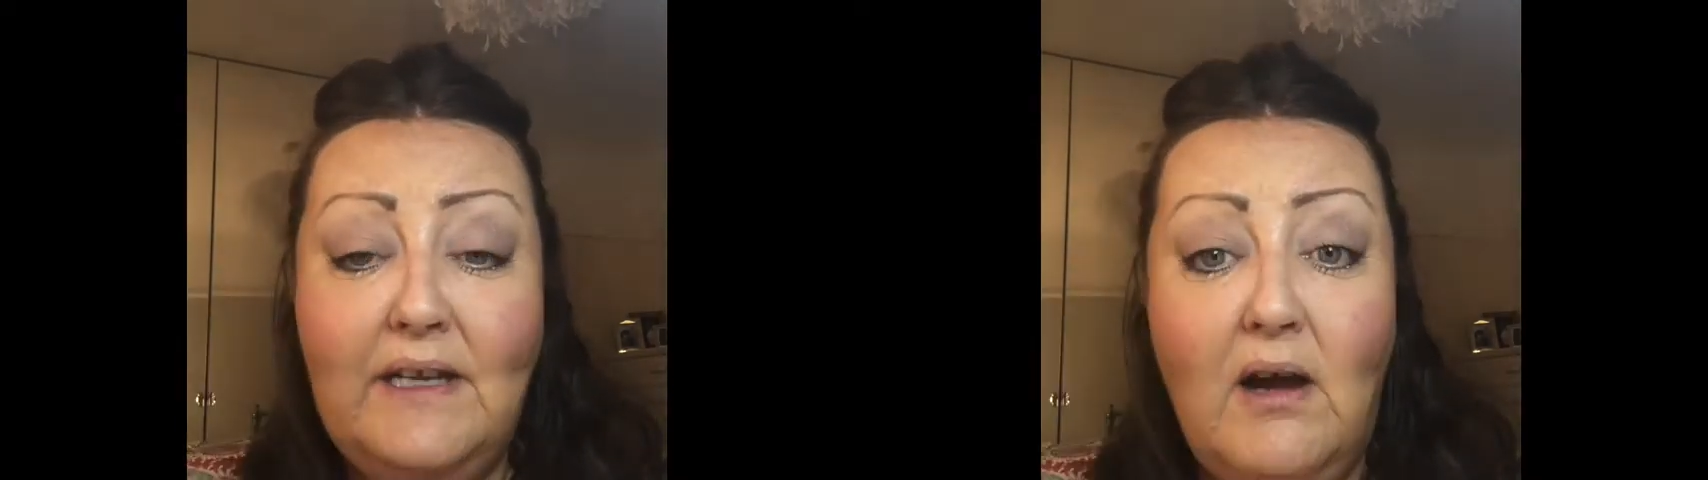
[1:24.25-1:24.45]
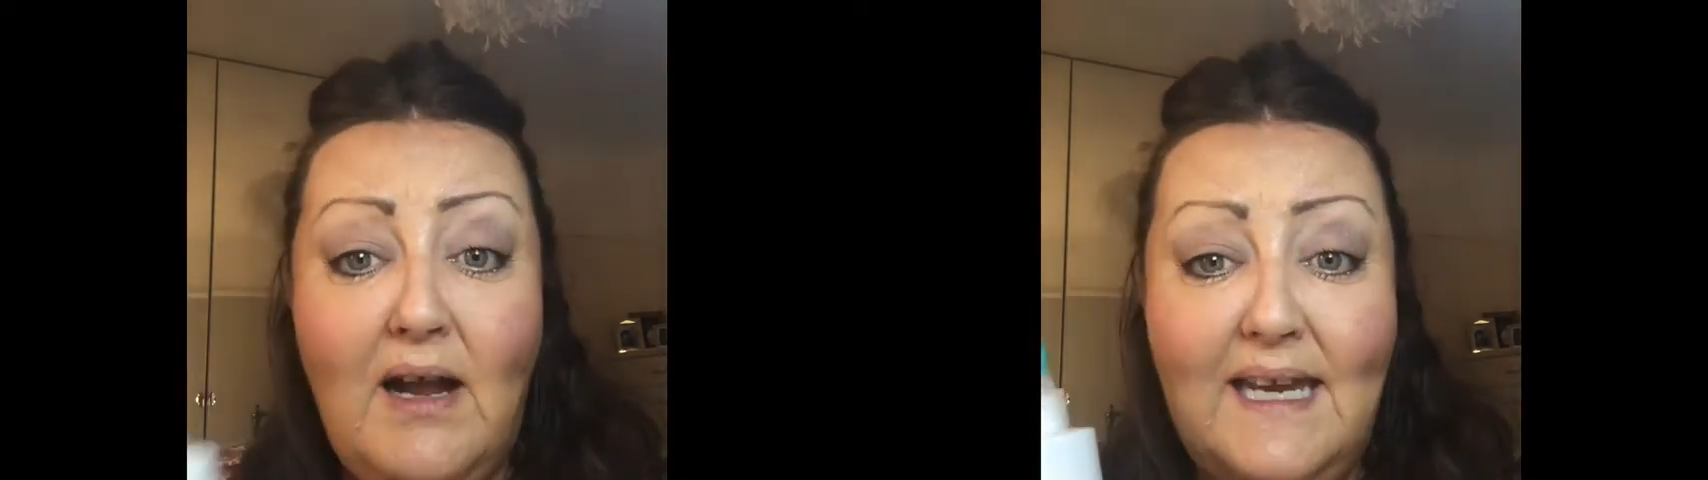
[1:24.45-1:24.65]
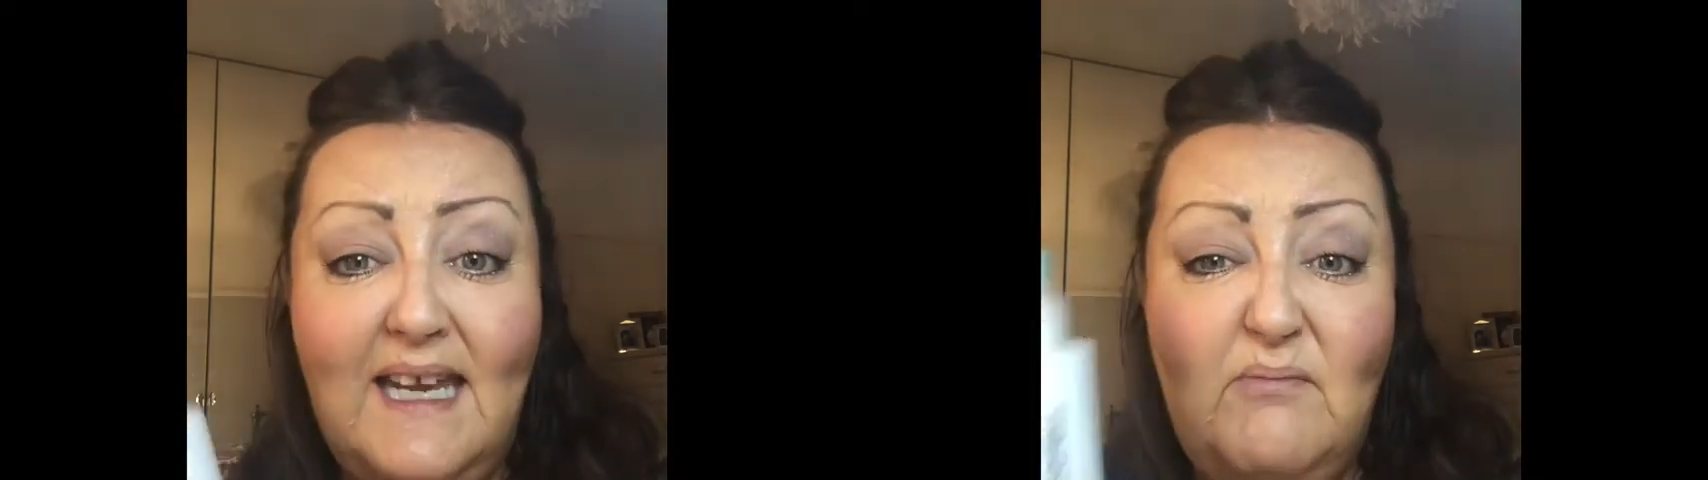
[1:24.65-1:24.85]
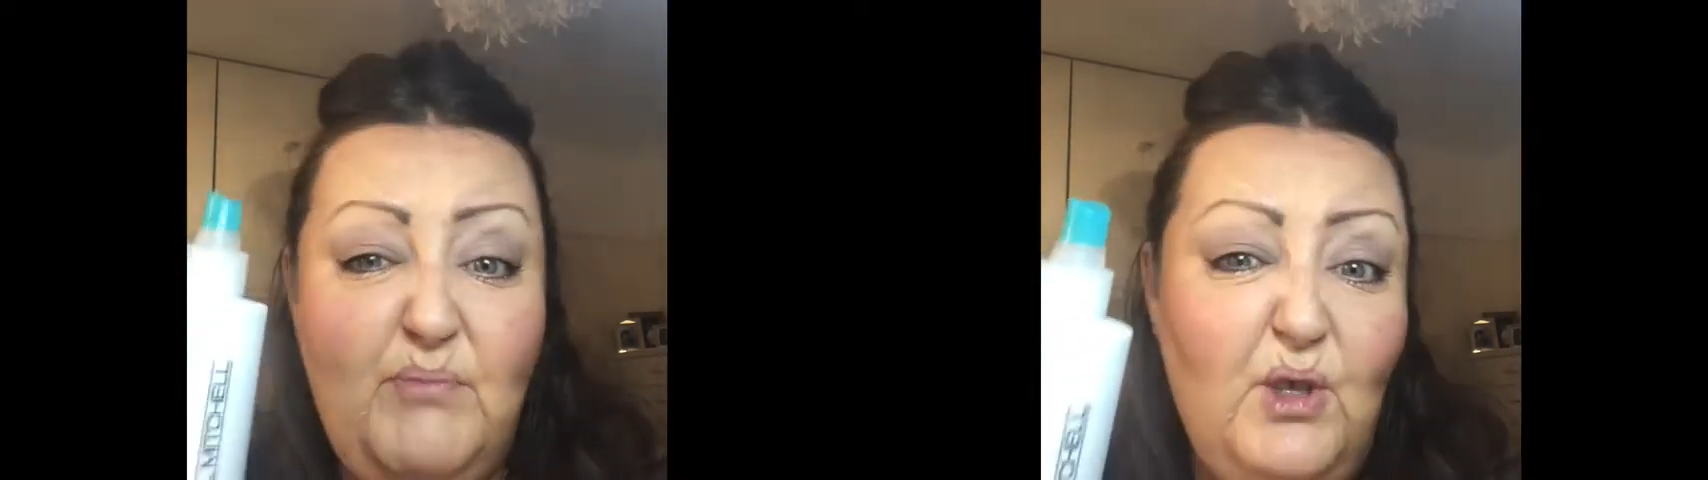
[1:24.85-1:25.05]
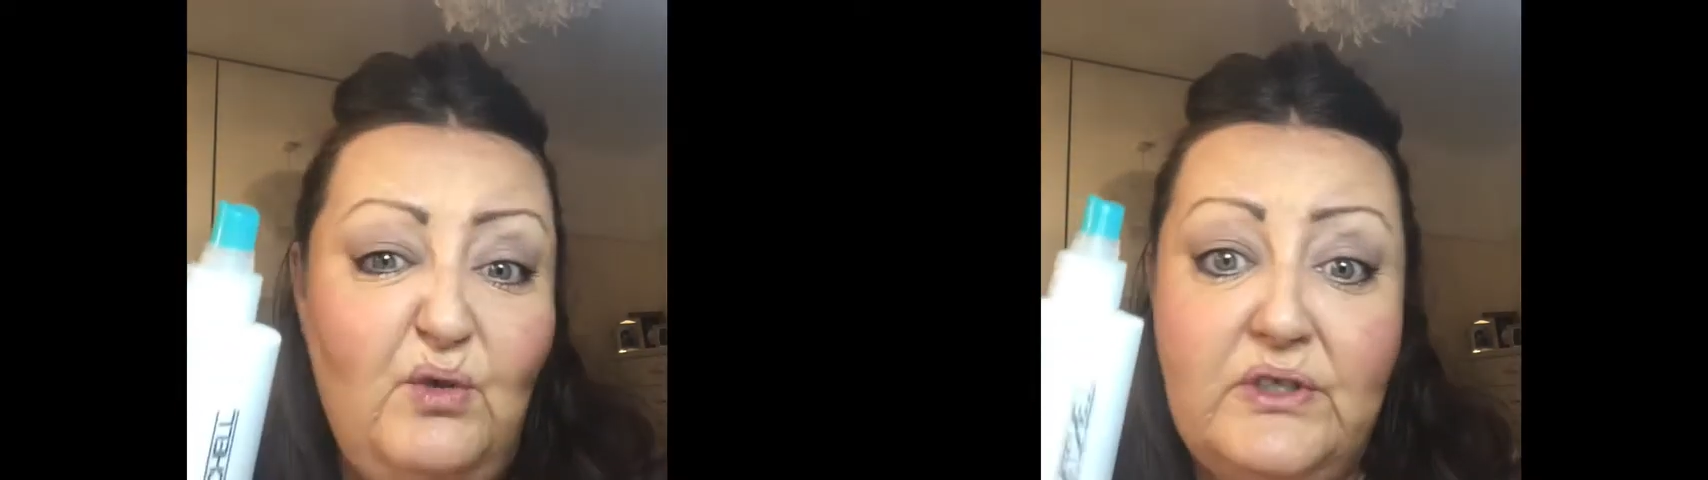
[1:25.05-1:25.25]
Can't get it in
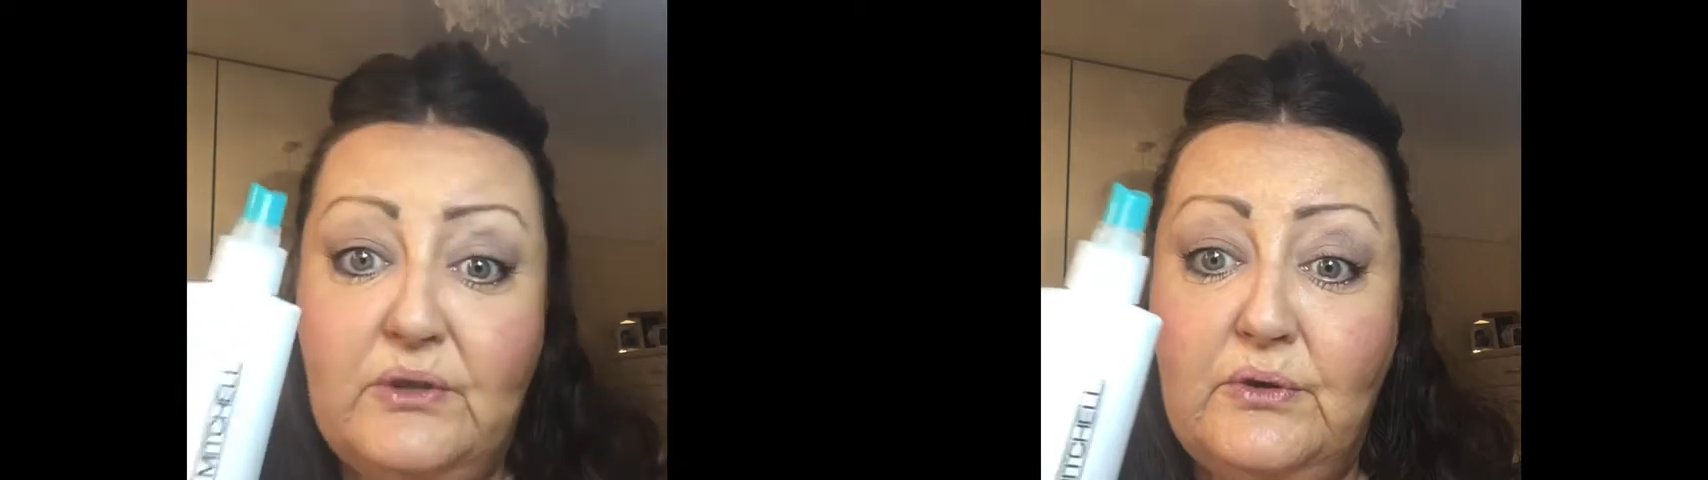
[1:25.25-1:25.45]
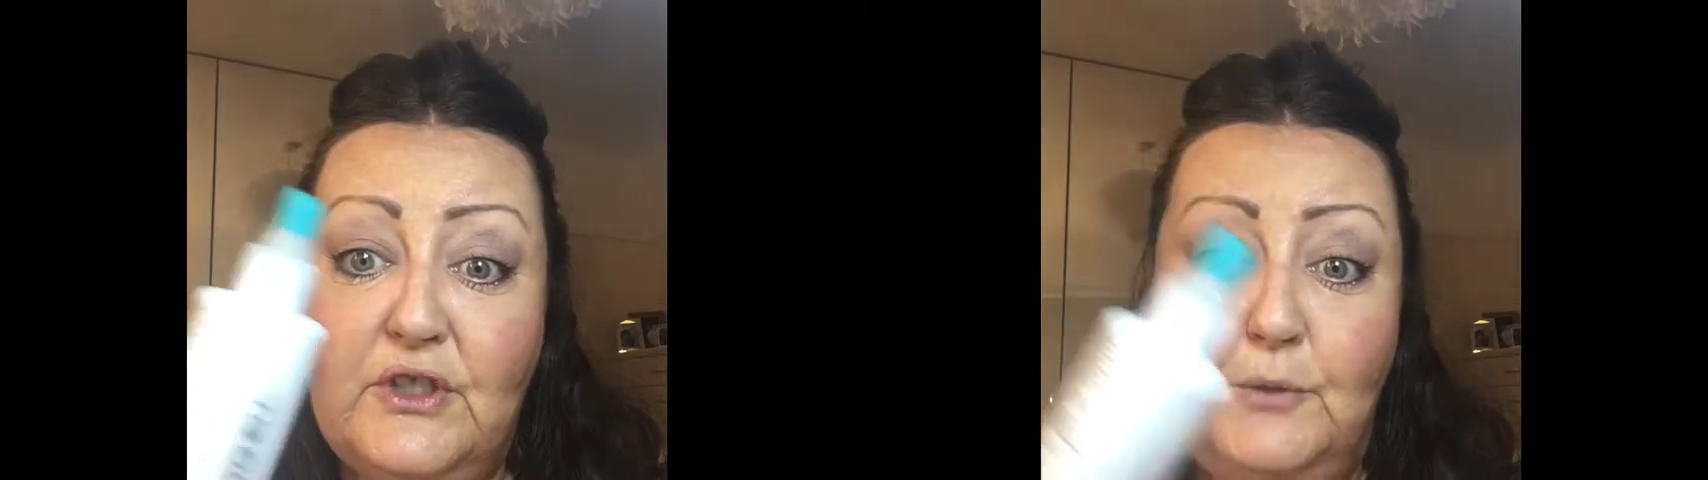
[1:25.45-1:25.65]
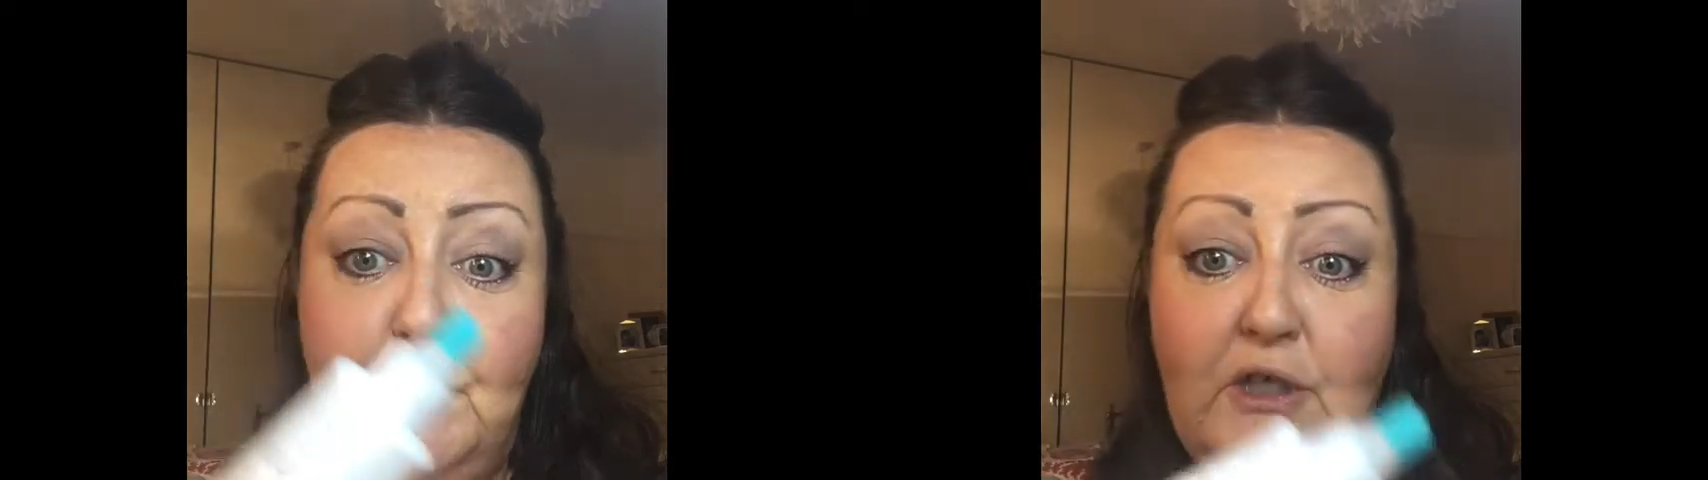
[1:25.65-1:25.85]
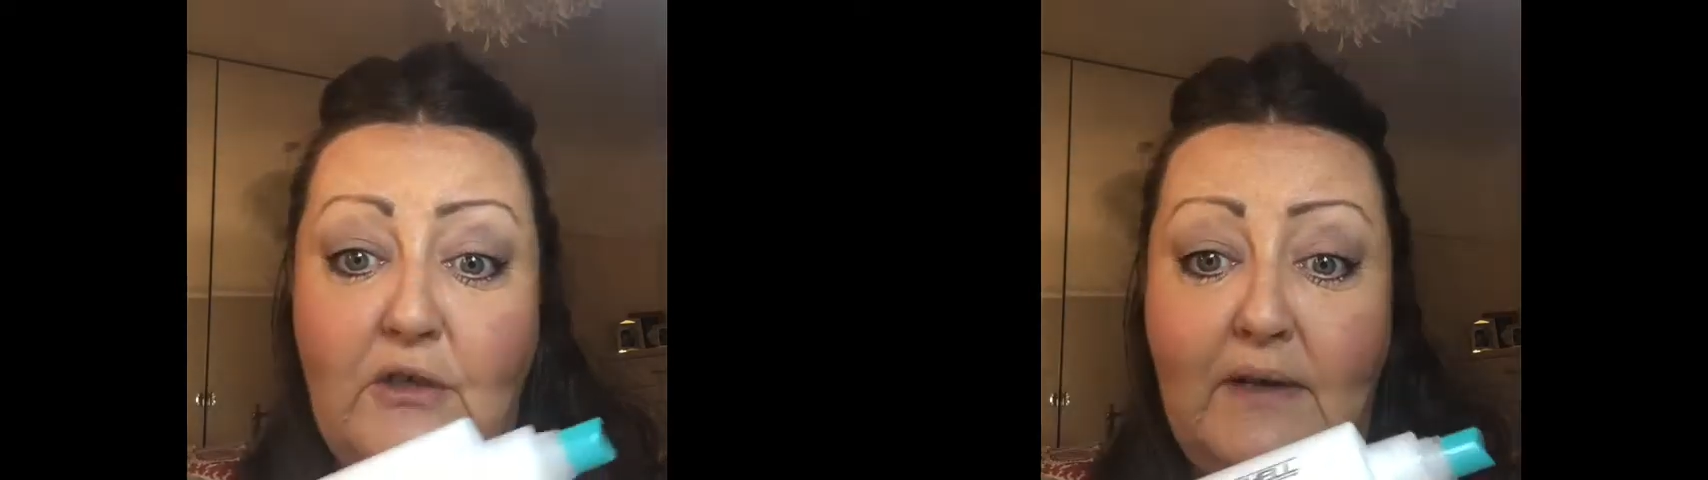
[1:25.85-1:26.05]
Boots or Superdrug